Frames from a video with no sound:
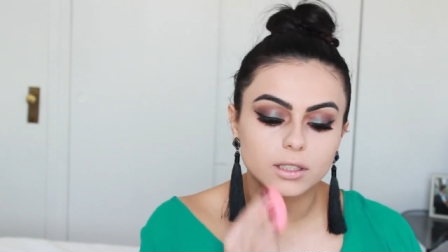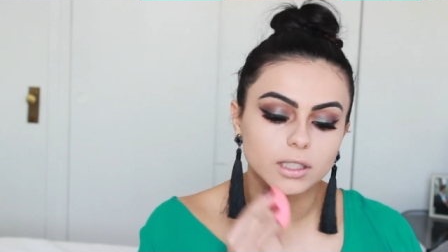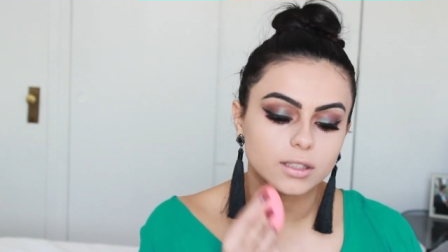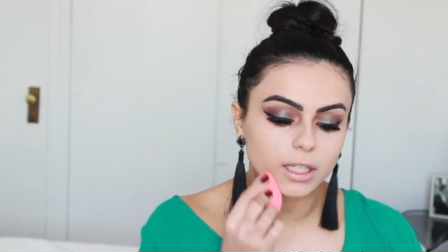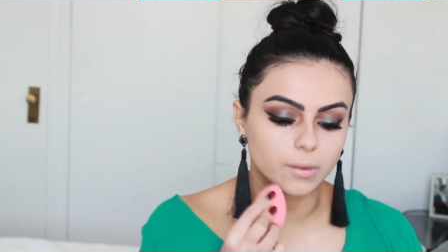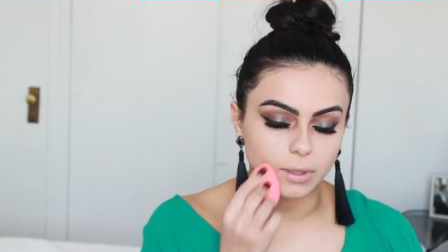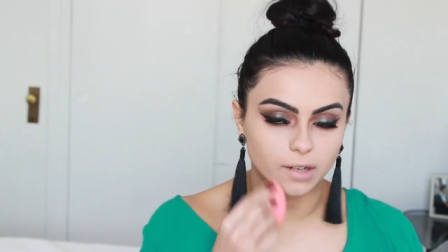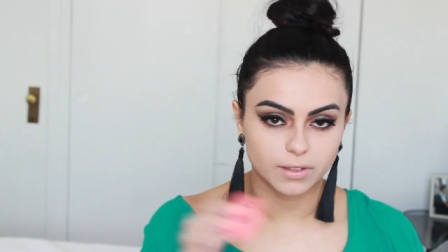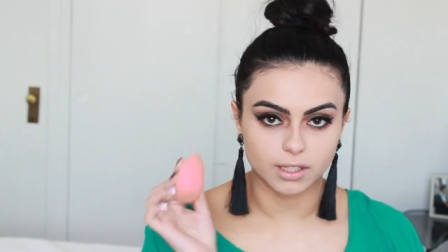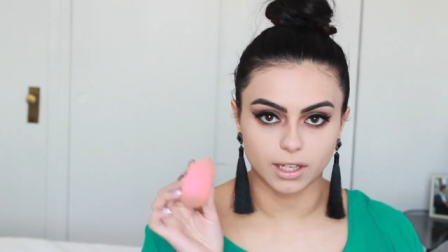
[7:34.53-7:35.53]
I'm gonna take
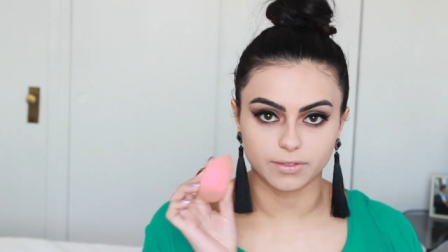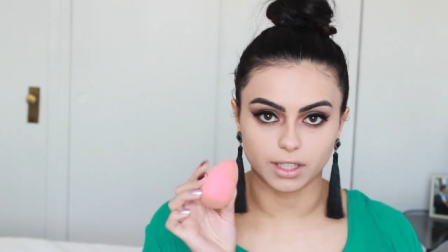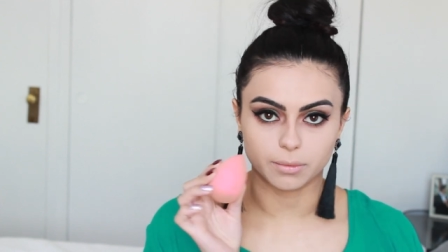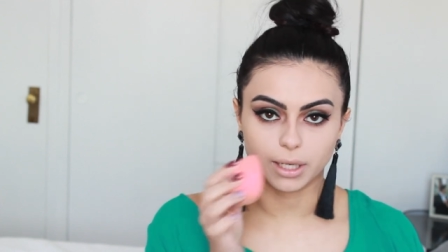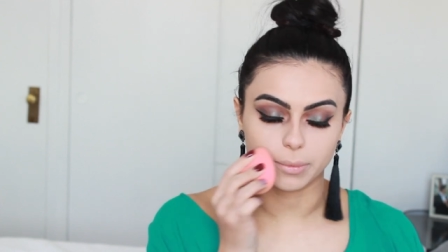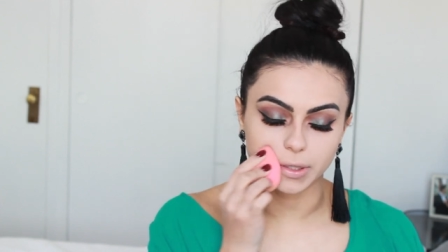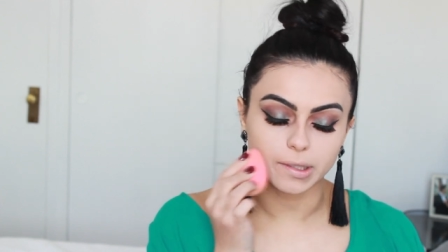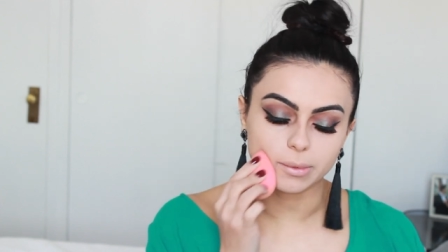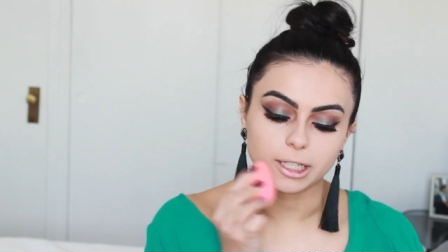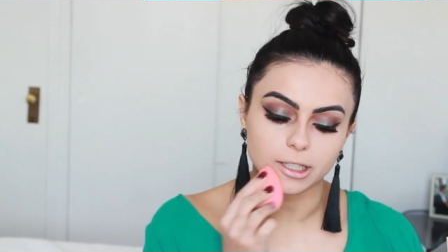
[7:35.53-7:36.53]
whatever's left on my beauty
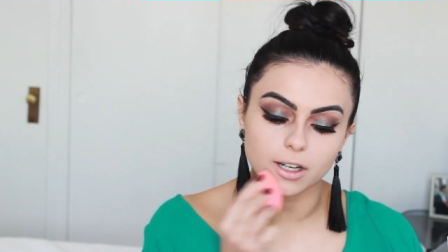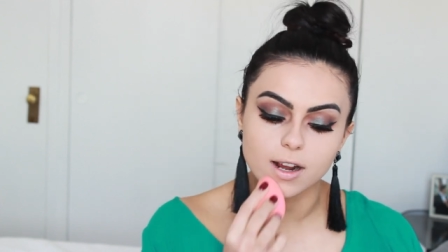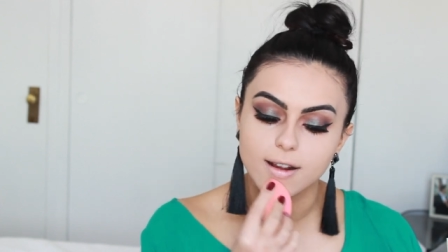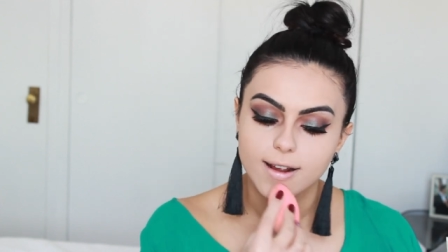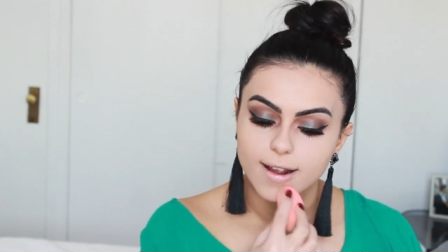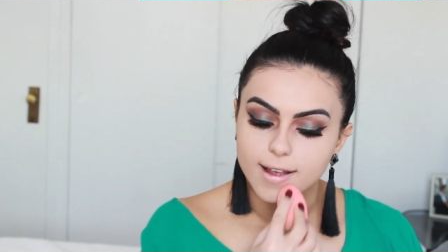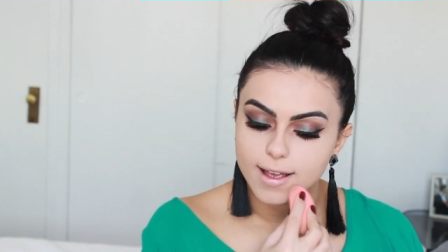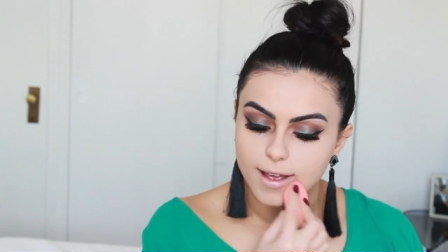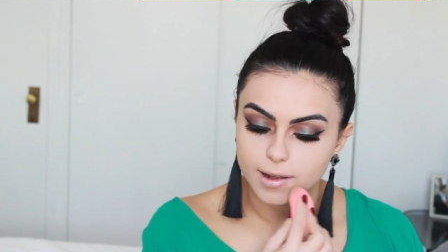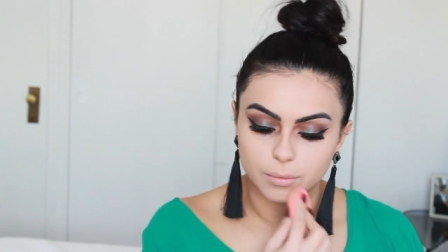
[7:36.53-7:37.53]
blender
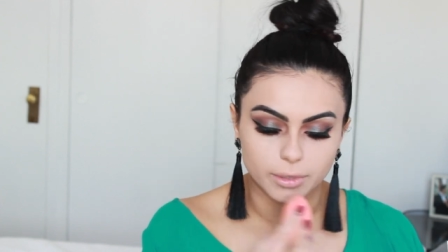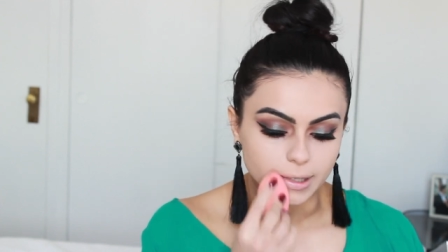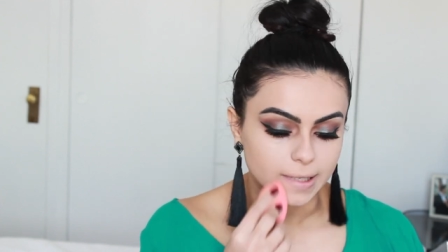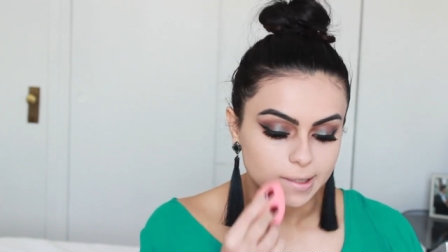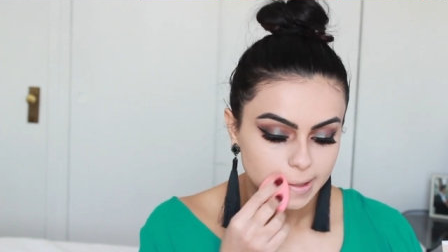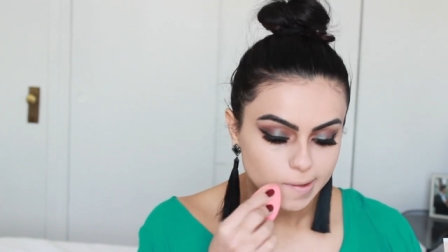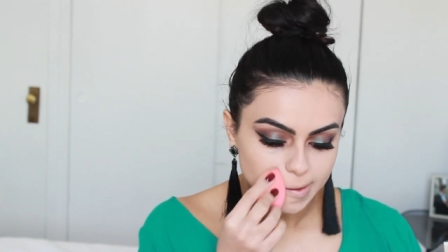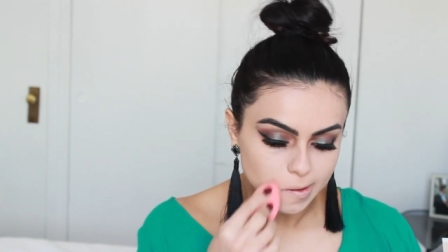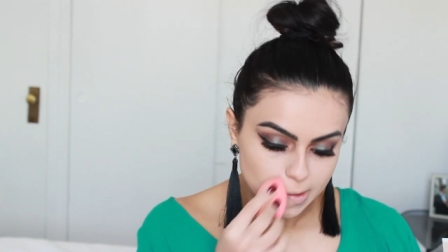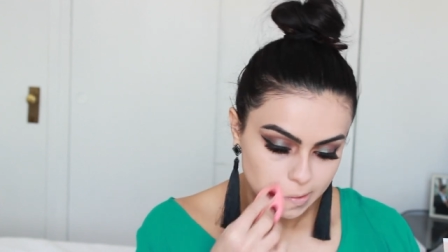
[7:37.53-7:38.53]
and bring it
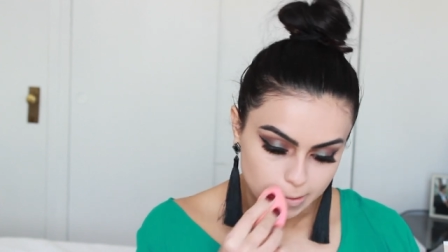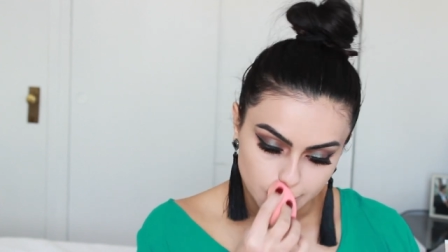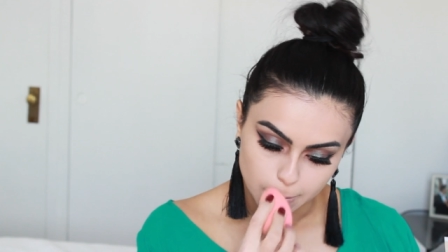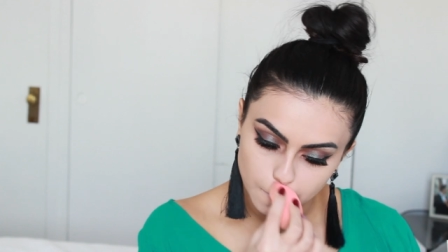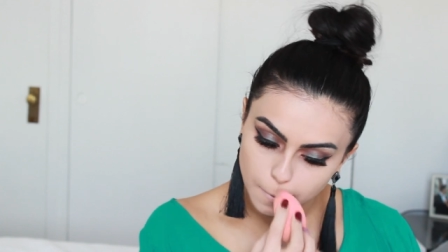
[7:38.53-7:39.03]
down to